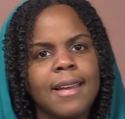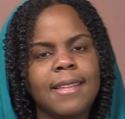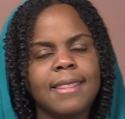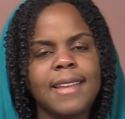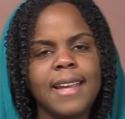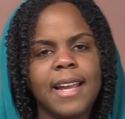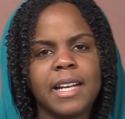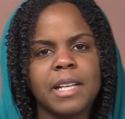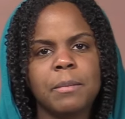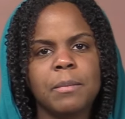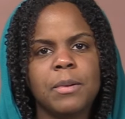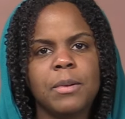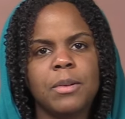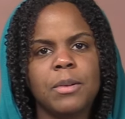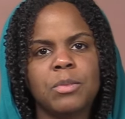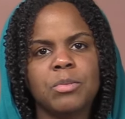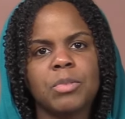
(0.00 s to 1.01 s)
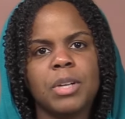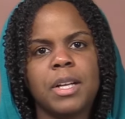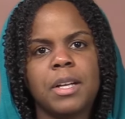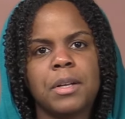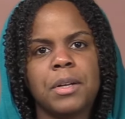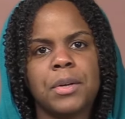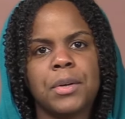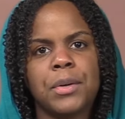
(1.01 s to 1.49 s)
The animal
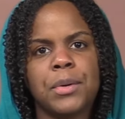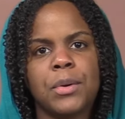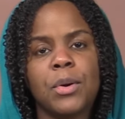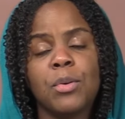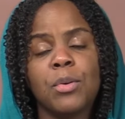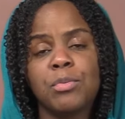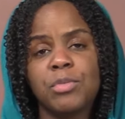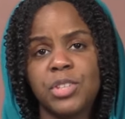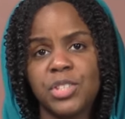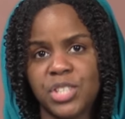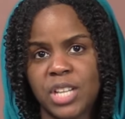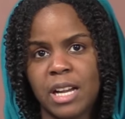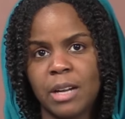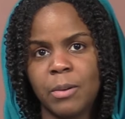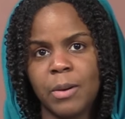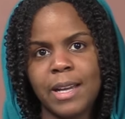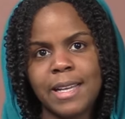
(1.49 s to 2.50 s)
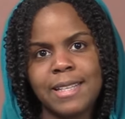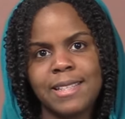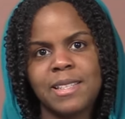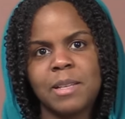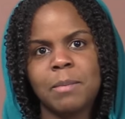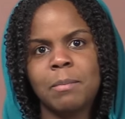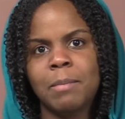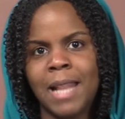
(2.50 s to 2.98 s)
of the chakra
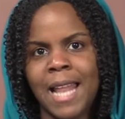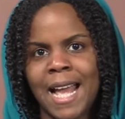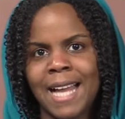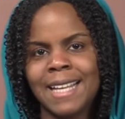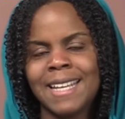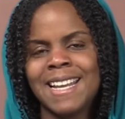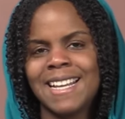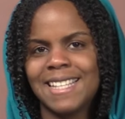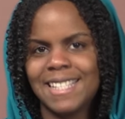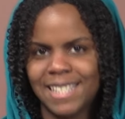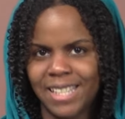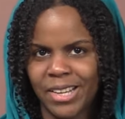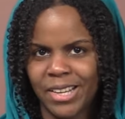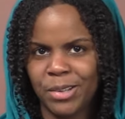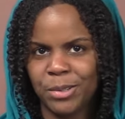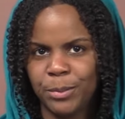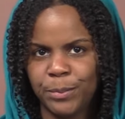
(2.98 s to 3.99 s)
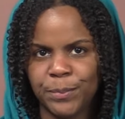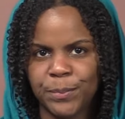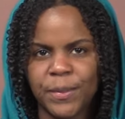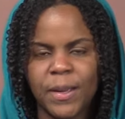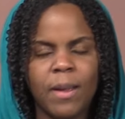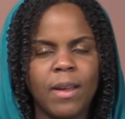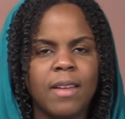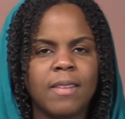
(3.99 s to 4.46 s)
is the black gazelle.
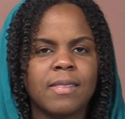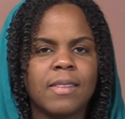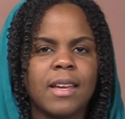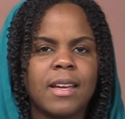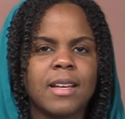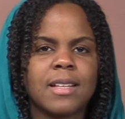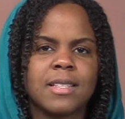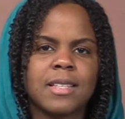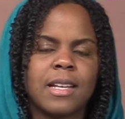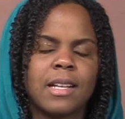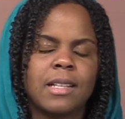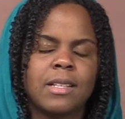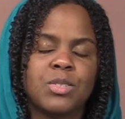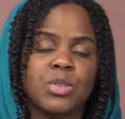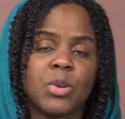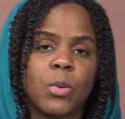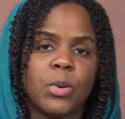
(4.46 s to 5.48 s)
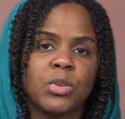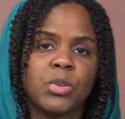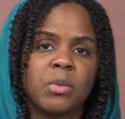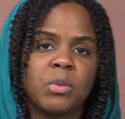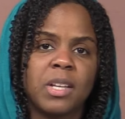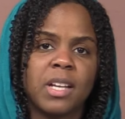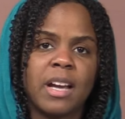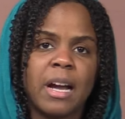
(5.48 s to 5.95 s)
The gazelle is going
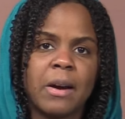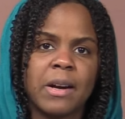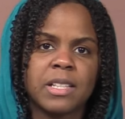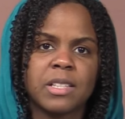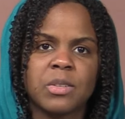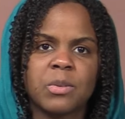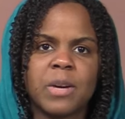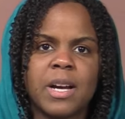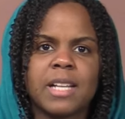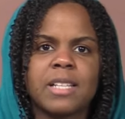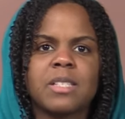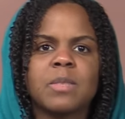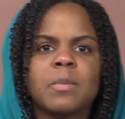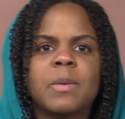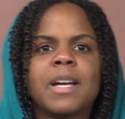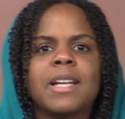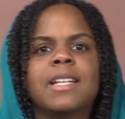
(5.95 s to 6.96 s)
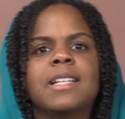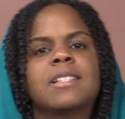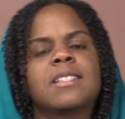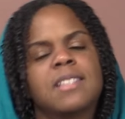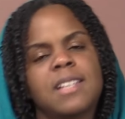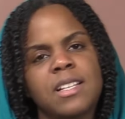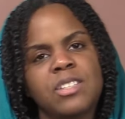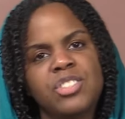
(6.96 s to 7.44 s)
to be characterized by
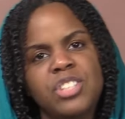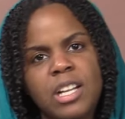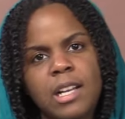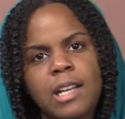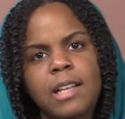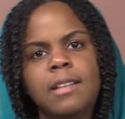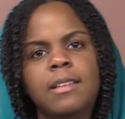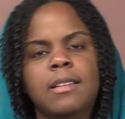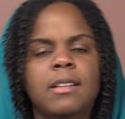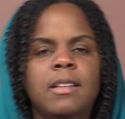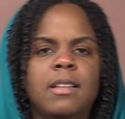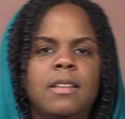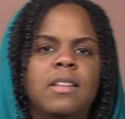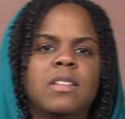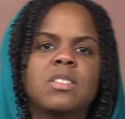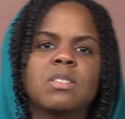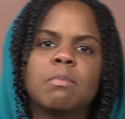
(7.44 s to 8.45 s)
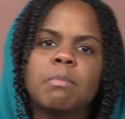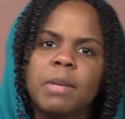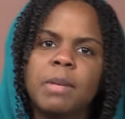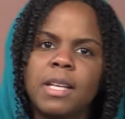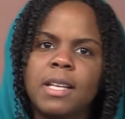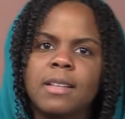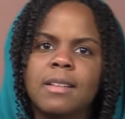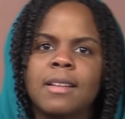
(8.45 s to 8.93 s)
its agility, the
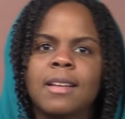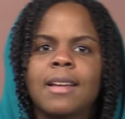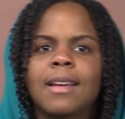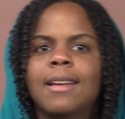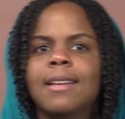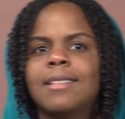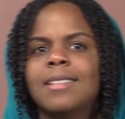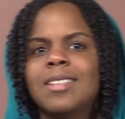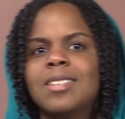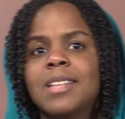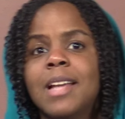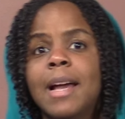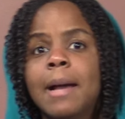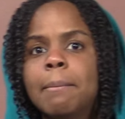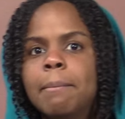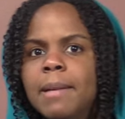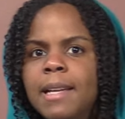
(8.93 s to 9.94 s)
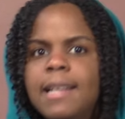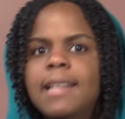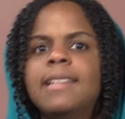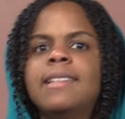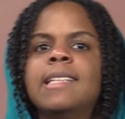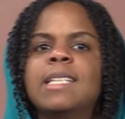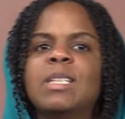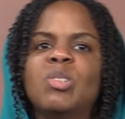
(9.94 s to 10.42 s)
speed, this
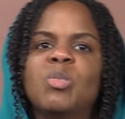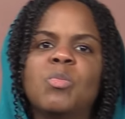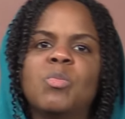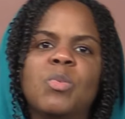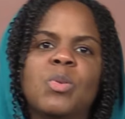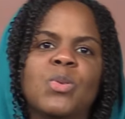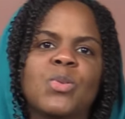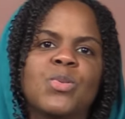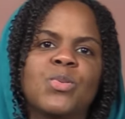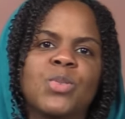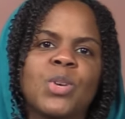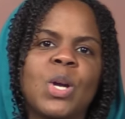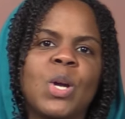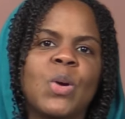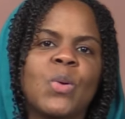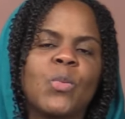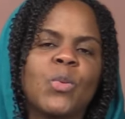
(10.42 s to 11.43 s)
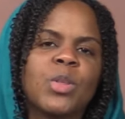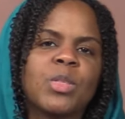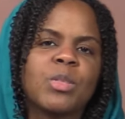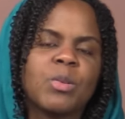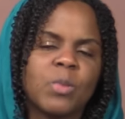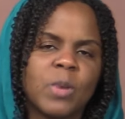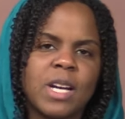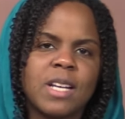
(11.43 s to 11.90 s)
ability to move
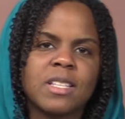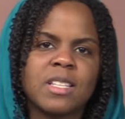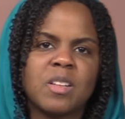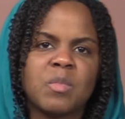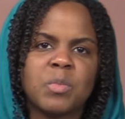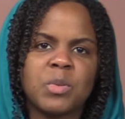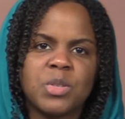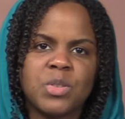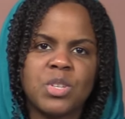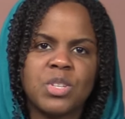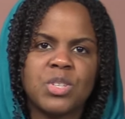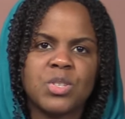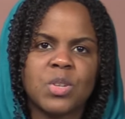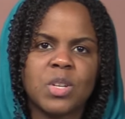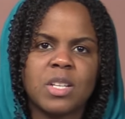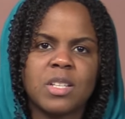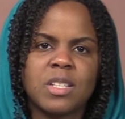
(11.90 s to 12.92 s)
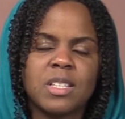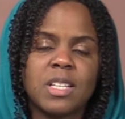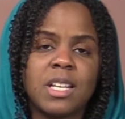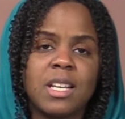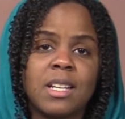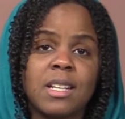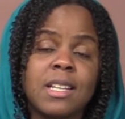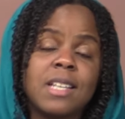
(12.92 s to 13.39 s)
with grace and precision
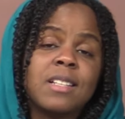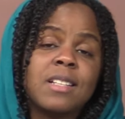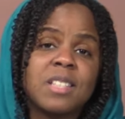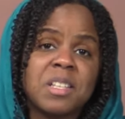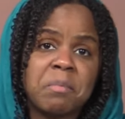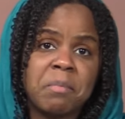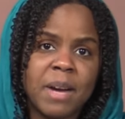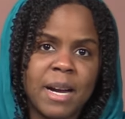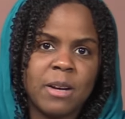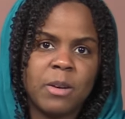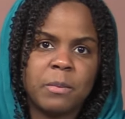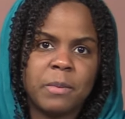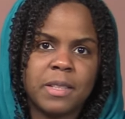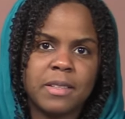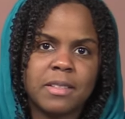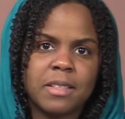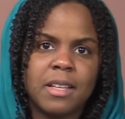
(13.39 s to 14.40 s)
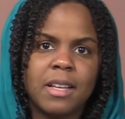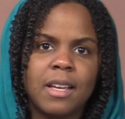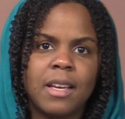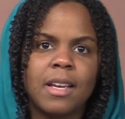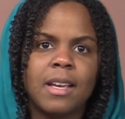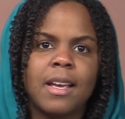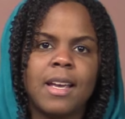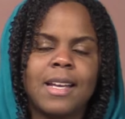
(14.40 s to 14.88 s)
in its environment.
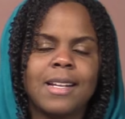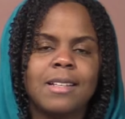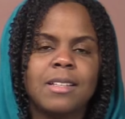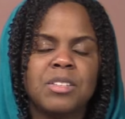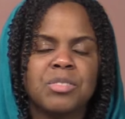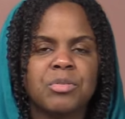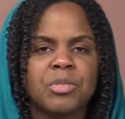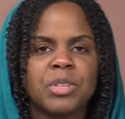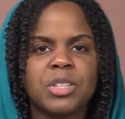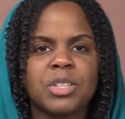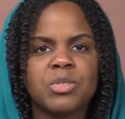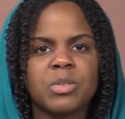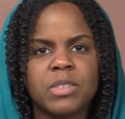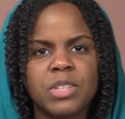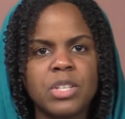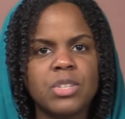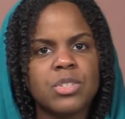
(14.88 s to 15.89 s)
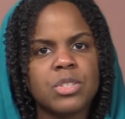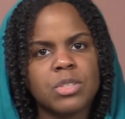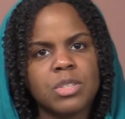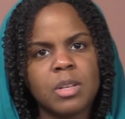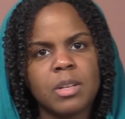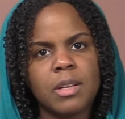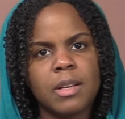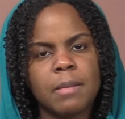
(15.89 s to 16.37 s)
And in different
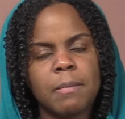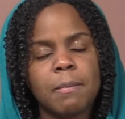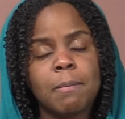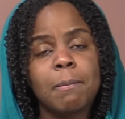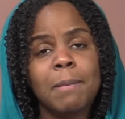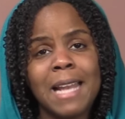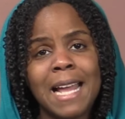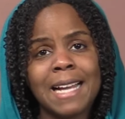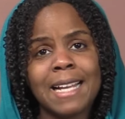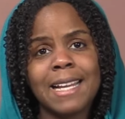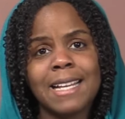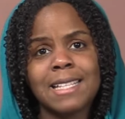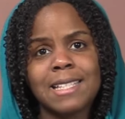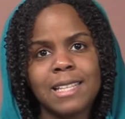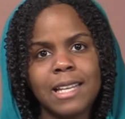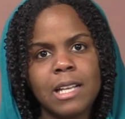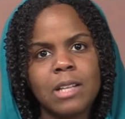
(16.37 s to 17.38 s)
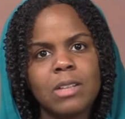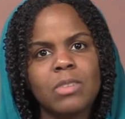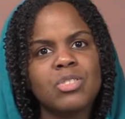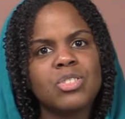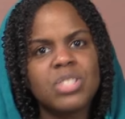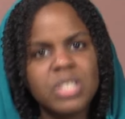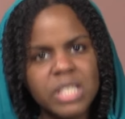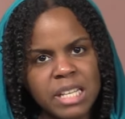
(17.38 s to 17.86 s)
traditions, the black gazelle
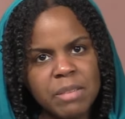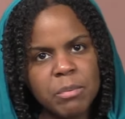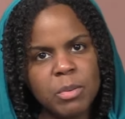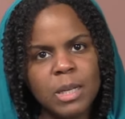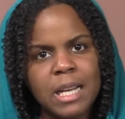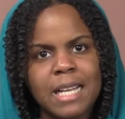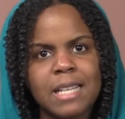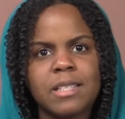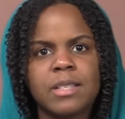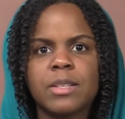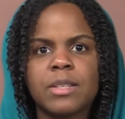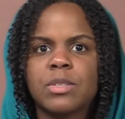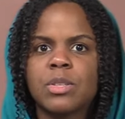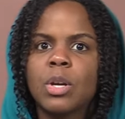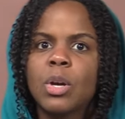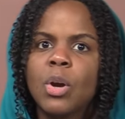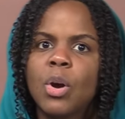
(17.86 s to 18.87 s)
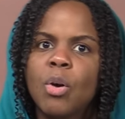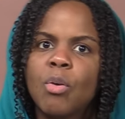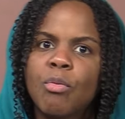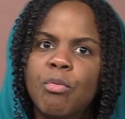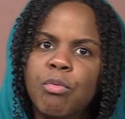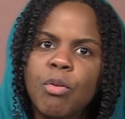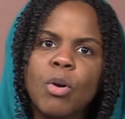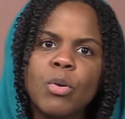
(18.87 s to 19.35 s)
symbolizes
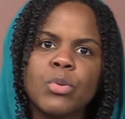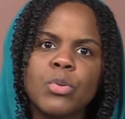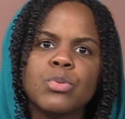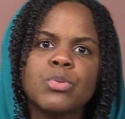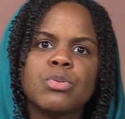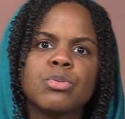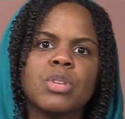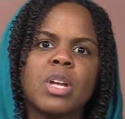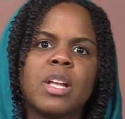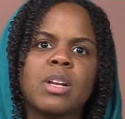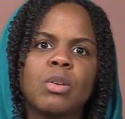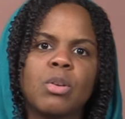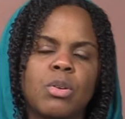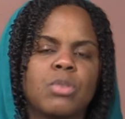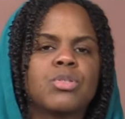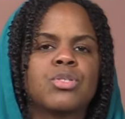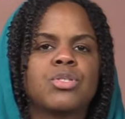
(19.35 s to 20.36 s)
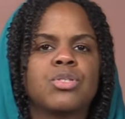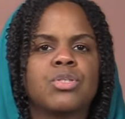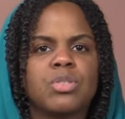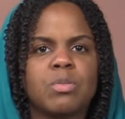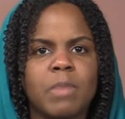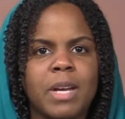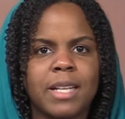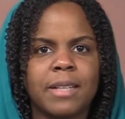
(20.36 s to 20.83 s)
focus and
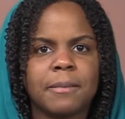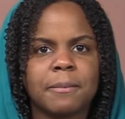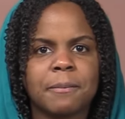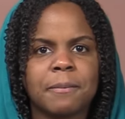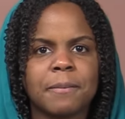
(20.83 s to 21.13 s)
conscious mind,